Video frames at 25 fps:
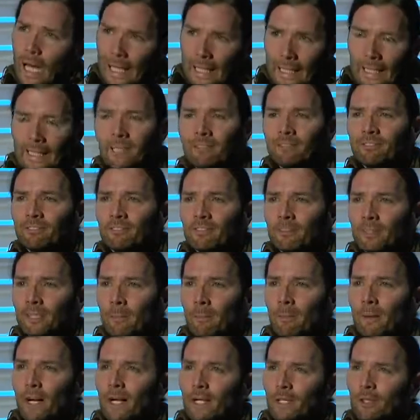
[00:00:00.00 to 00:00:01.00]
if the
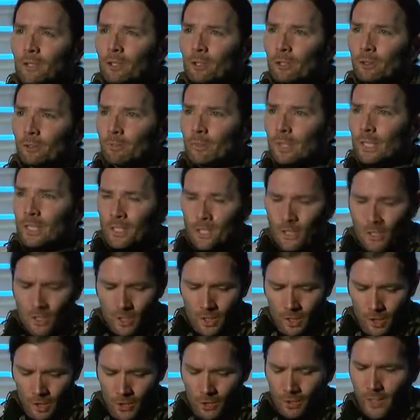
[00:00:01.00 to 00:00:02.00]
biome
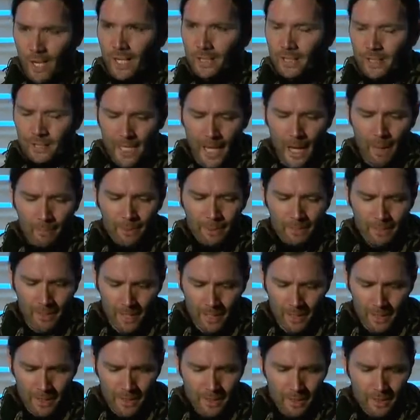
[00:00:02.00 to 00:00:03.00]
is correct and
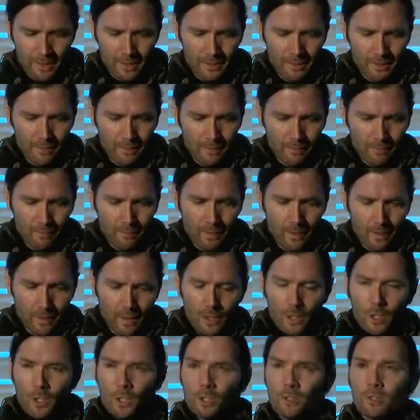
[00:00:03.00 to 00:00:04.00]
optimized.
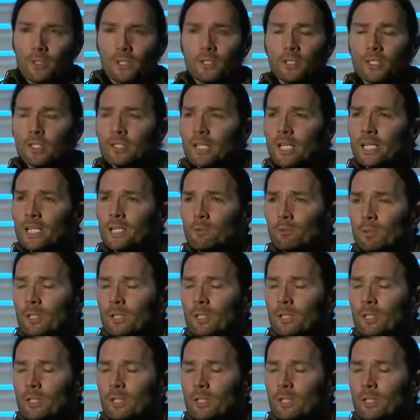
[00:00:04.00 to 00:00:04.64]
So there's a ton of